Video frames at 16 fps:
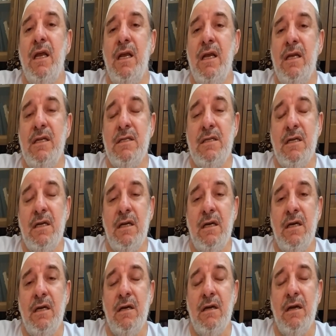is
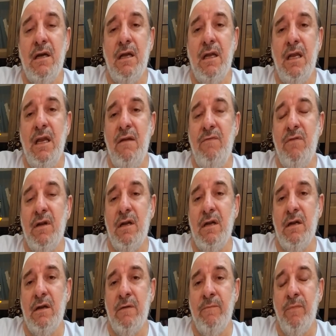
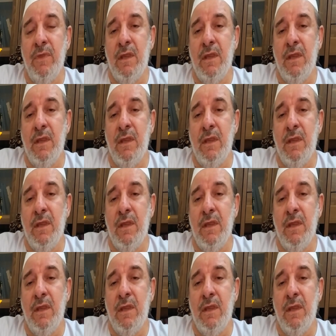even